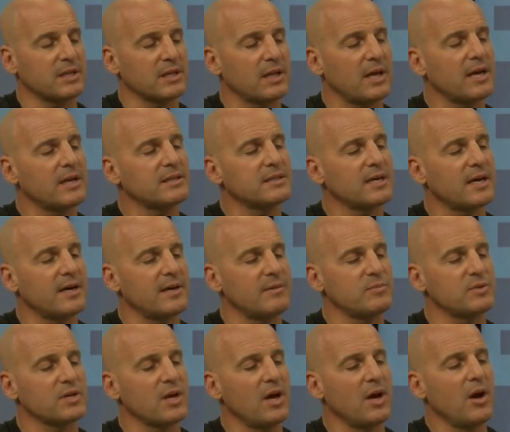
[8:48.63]
A lot of
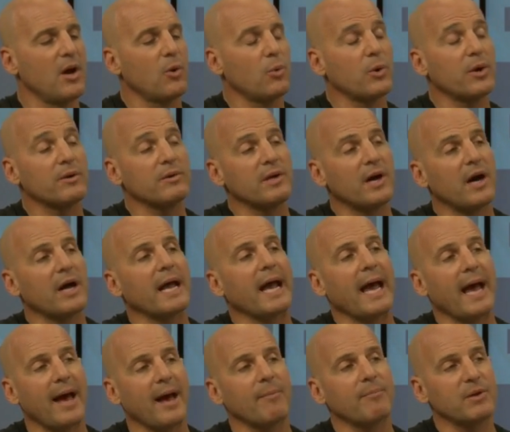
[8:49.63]
times we're not
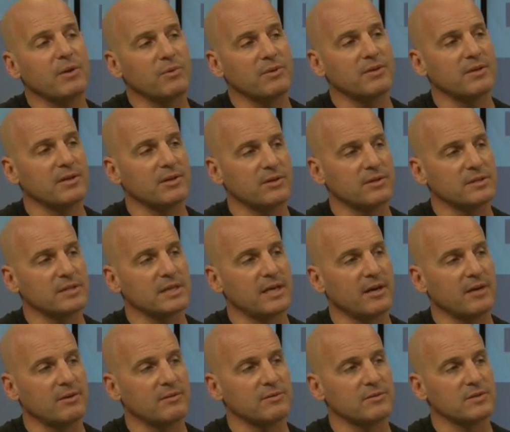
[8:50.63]
happy within
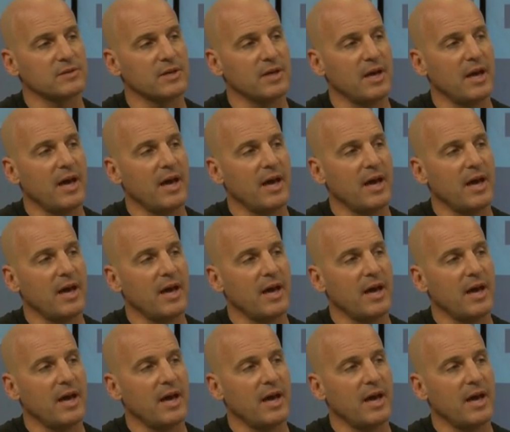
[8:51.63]
ourselves.